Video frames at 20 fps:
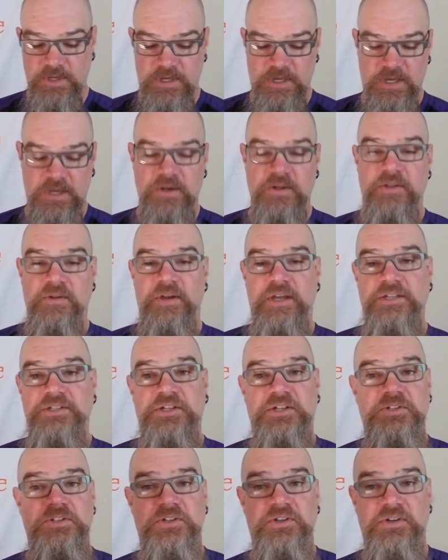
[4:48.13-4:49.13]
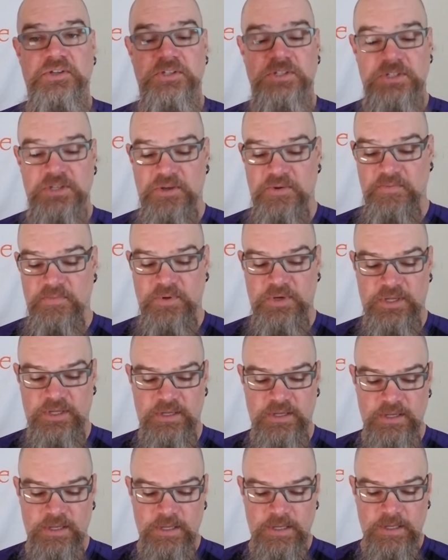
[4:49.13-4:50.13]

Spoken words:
otherwise I'd show you some, but